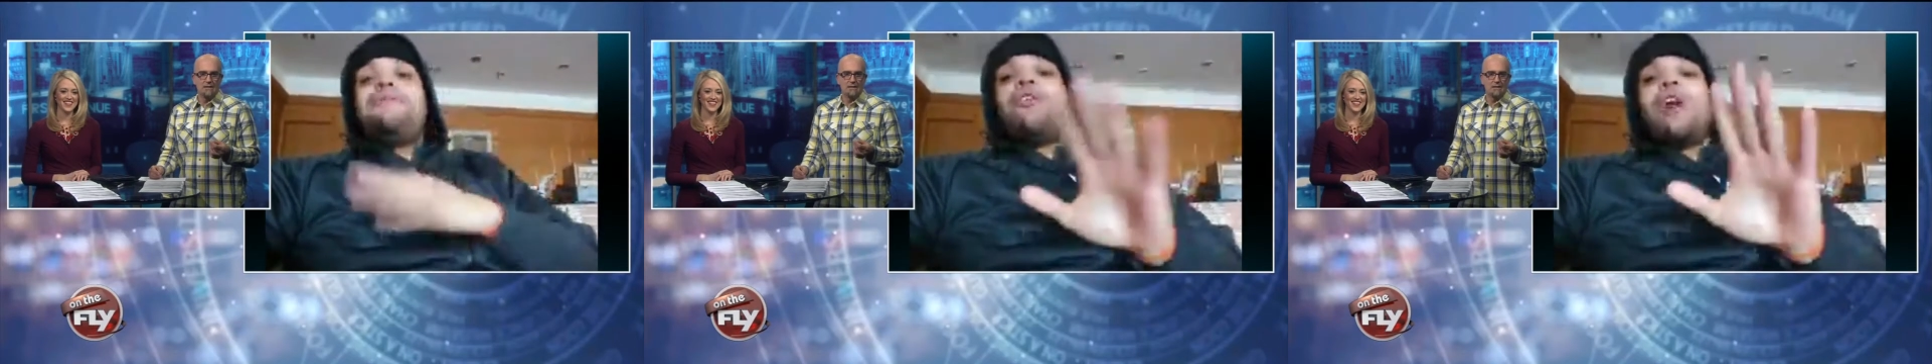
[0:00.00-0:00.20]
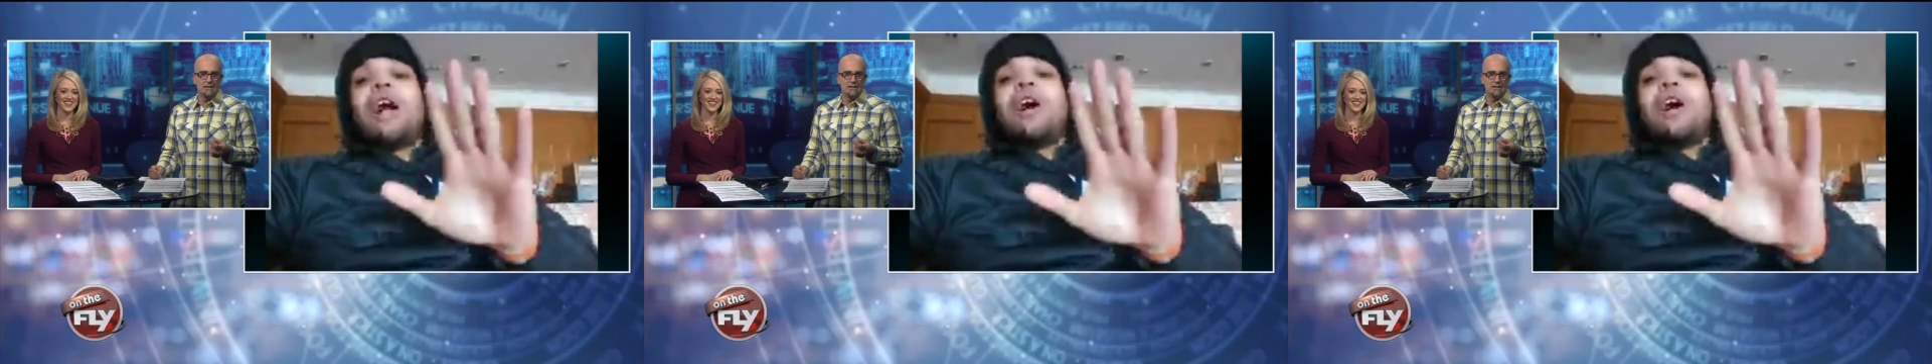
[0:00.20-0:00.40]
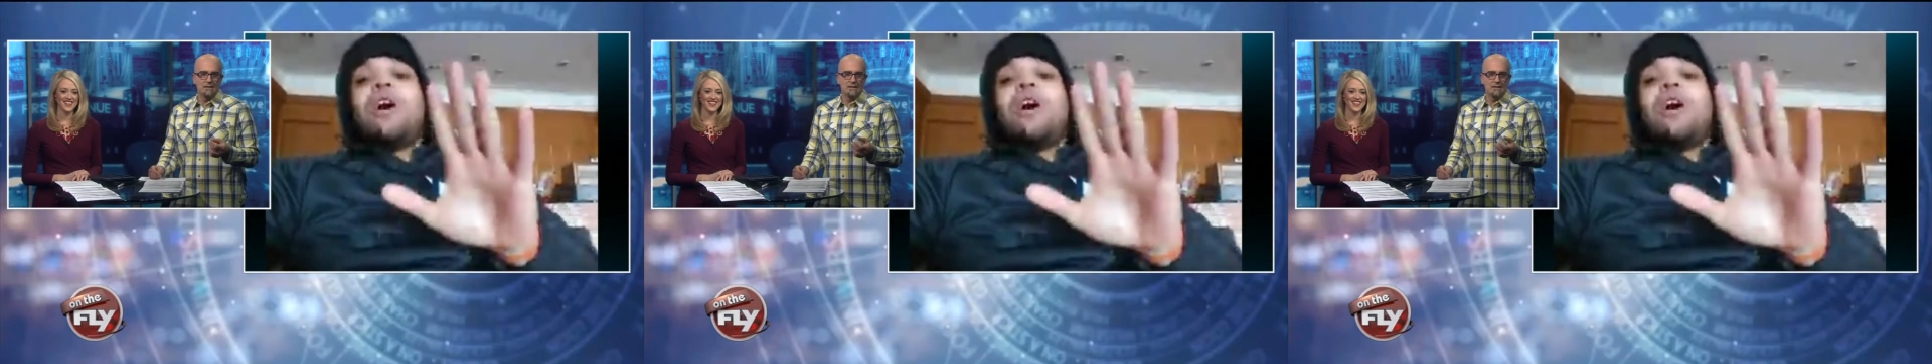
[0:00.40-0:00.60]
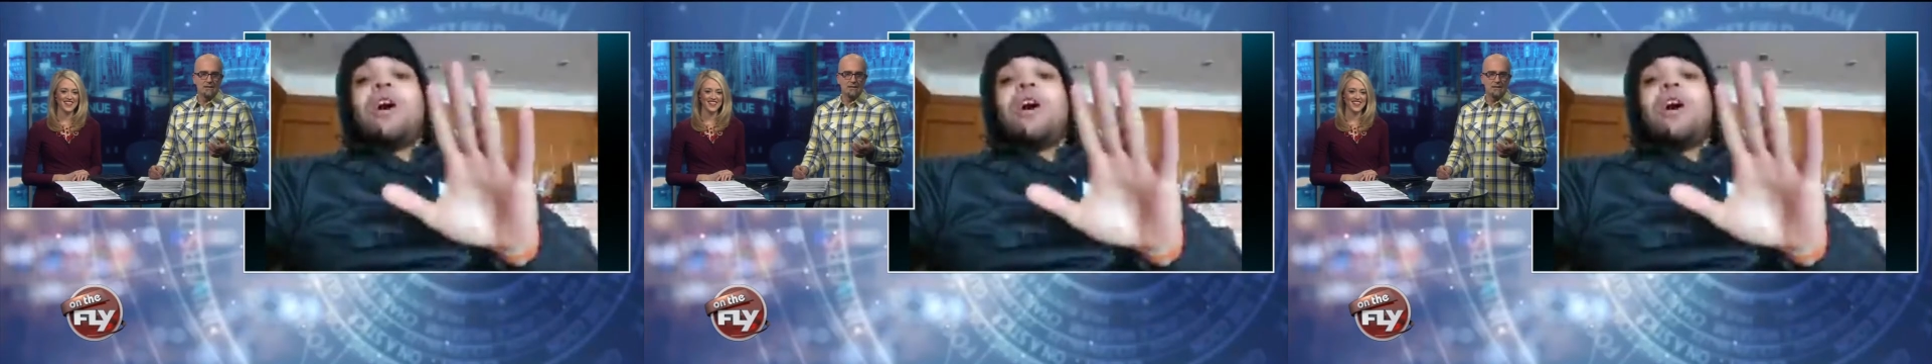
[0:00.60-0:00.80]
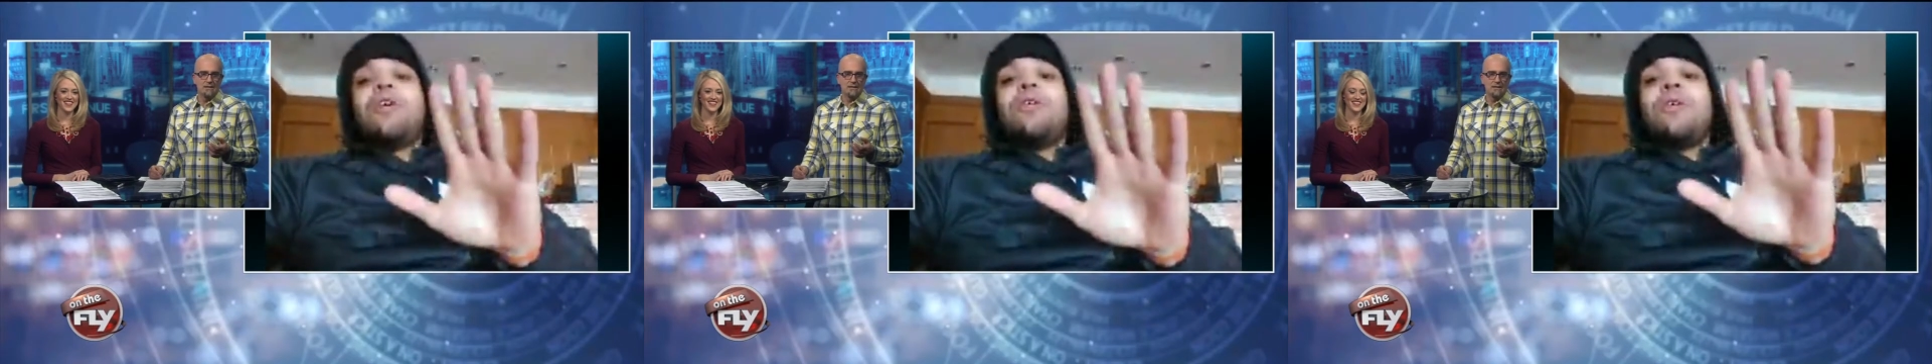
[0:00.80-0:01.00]
or
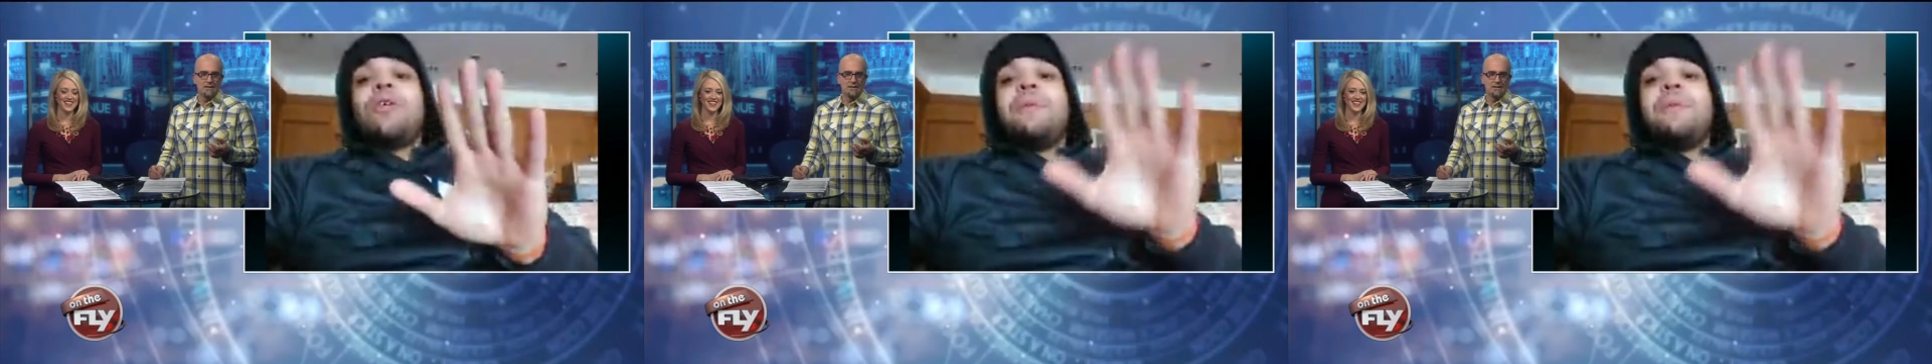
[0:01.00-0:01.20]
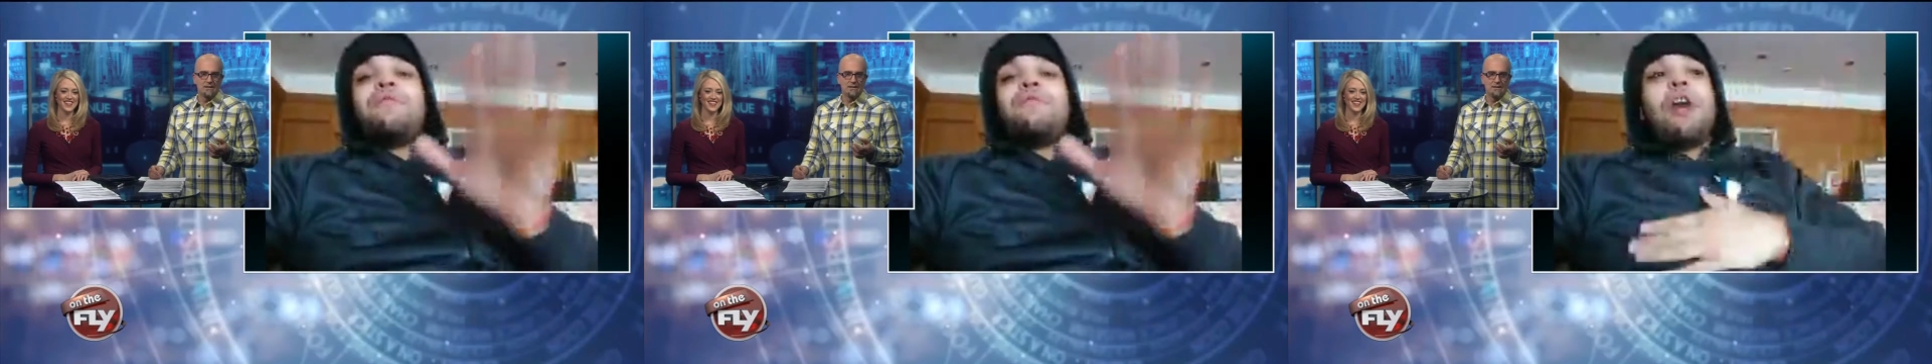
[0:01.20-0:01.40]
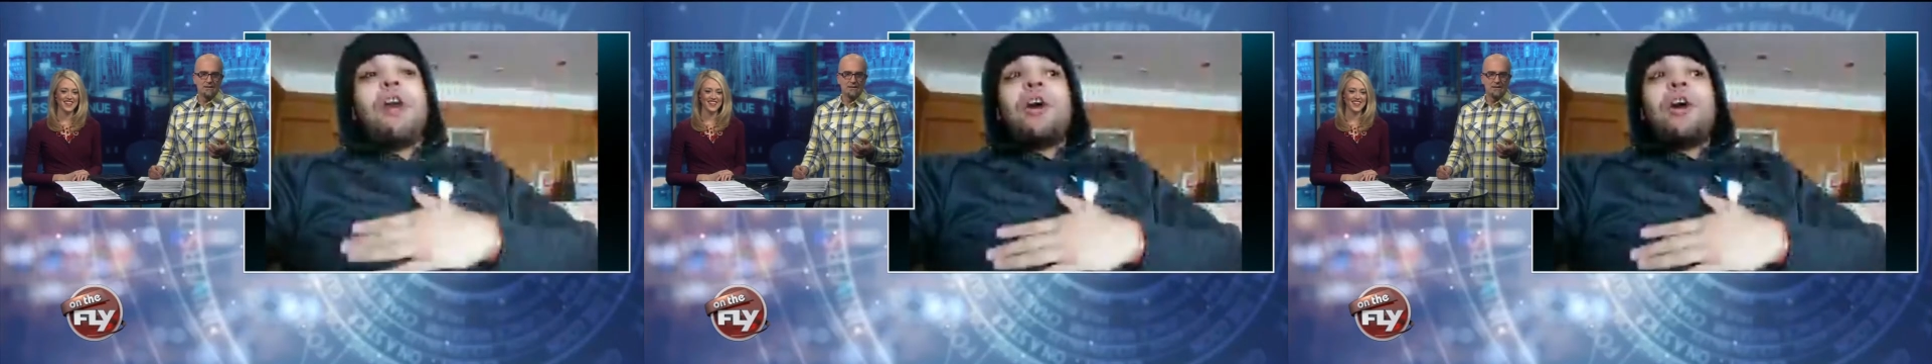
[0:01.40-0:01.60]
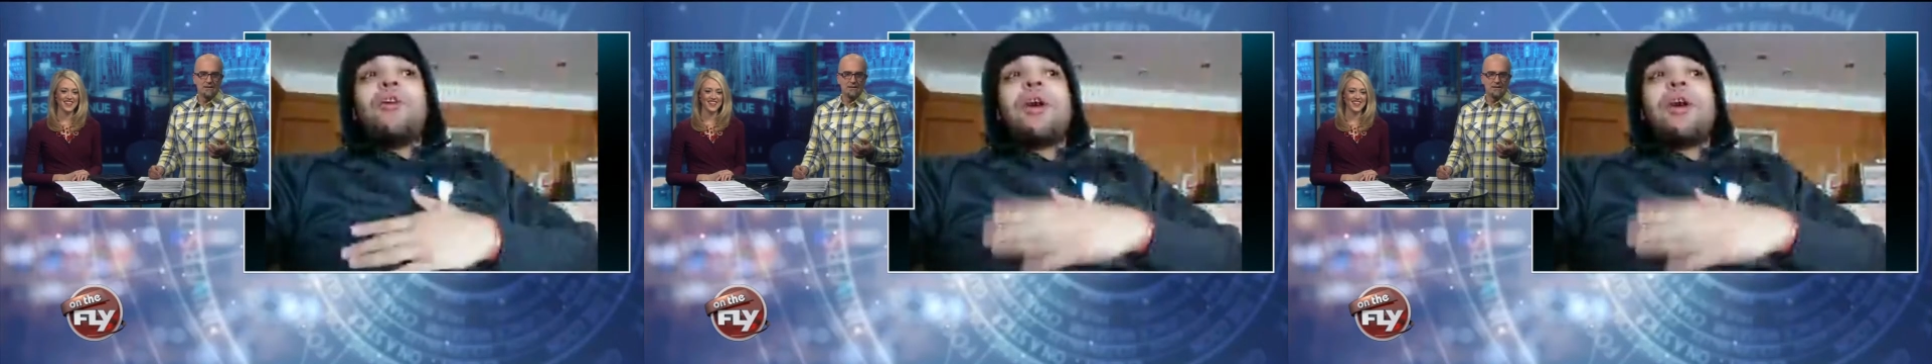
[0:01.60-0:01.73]
before I go,